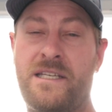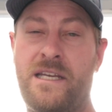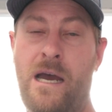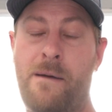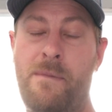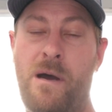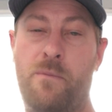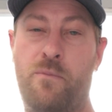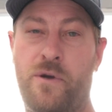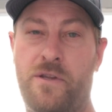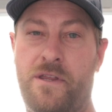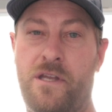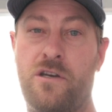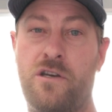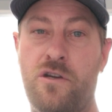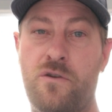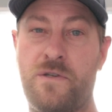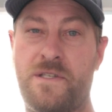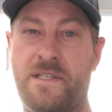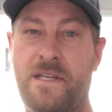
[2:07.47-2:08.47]
come up with a
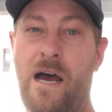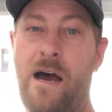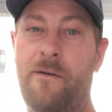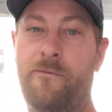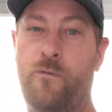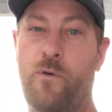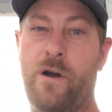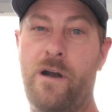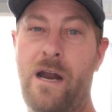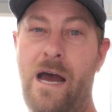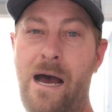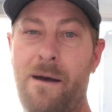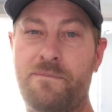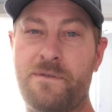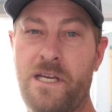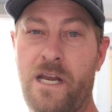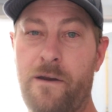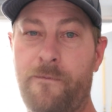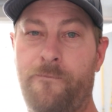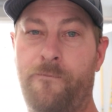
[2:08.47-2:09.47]
new software
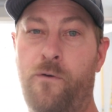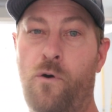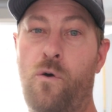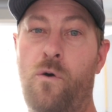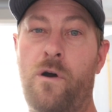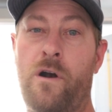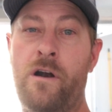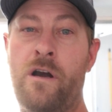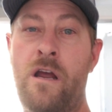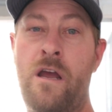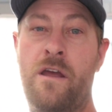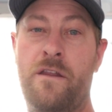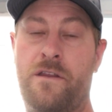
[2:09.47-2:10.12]
update for